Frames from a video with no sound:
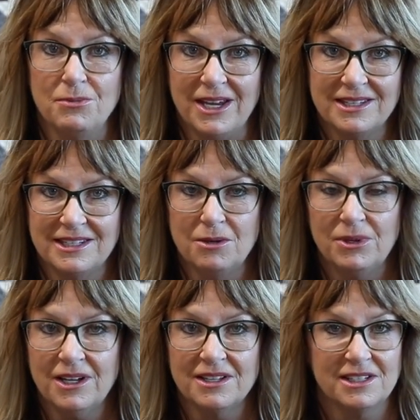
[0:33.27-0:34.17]
magazine
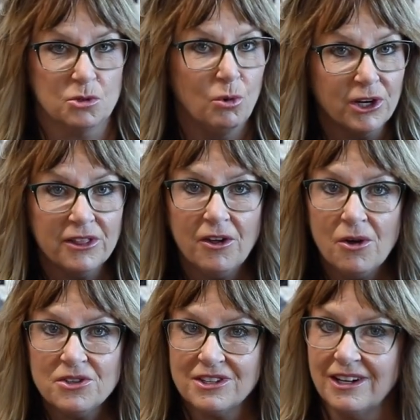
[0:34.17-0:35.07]
because it's one of
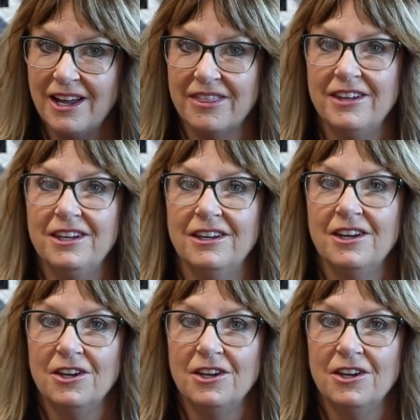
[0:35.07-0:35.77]
those that I think